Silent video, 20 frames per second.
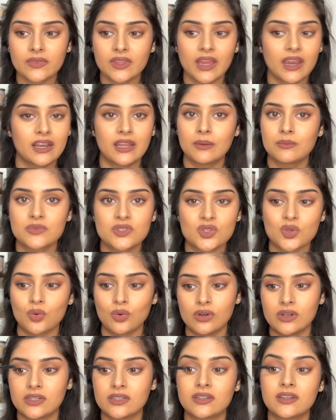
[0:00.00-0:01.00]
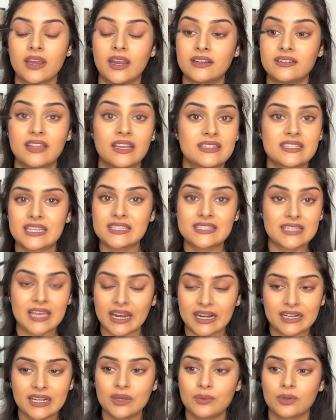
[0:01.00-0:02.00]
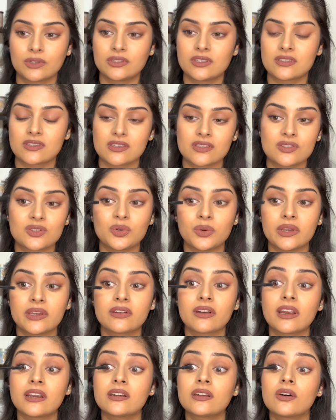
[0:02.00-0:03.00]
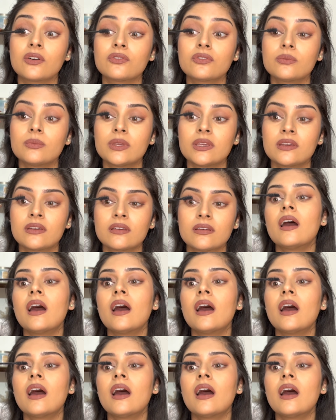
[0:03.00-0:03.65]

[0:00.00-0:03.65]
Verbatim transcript: and I'm sold and that's exactly what this is doing right now for me.